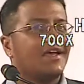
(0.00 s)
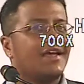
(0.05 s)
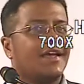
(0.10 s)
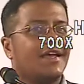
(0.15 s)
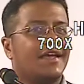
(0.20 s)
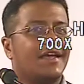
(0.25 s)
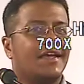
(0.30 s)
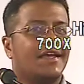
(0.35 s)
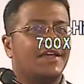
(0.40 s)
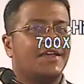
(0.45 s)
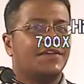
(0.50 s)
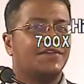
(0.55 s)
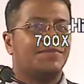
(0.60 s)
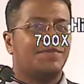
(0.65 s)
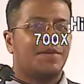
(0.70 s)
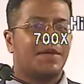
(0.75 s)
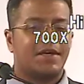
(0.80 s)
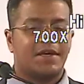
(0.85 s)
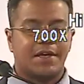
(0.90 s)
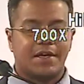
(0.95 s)
is
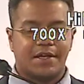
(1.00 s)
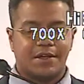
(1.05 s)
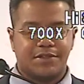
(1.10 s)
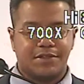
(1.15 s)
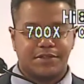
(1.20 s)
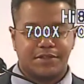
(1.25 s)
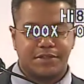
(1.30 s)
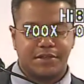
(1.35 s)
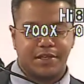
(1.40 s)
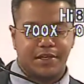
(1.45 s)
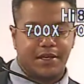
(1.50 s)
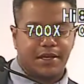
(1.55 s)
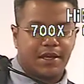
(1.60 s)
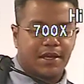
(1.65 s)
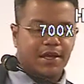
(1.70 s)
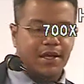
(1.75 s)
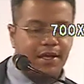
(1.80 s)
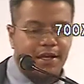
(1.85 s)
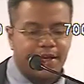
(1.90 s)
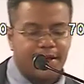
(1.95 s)
because
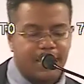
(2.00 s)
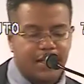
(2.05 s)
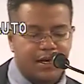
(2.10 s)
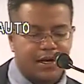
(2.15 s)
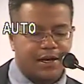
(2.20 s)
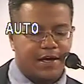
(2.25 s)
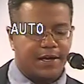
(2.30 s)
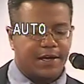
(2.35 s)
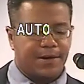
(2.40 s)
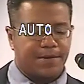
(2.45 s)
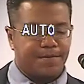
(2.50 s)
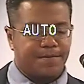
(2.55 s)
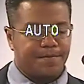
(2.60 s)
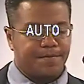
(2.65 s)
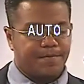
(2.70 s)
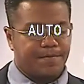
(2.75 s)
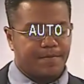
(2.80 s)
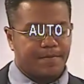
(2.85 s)
um,